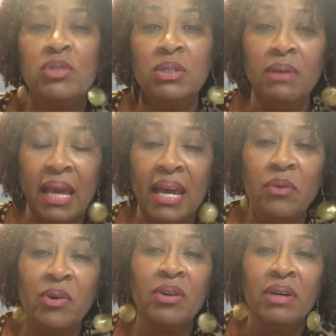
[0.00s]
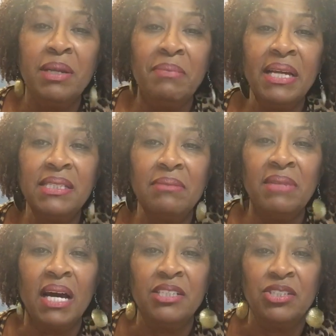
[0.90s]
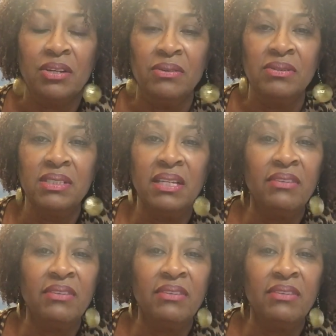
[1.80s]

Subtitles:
today we're going to make some nachos.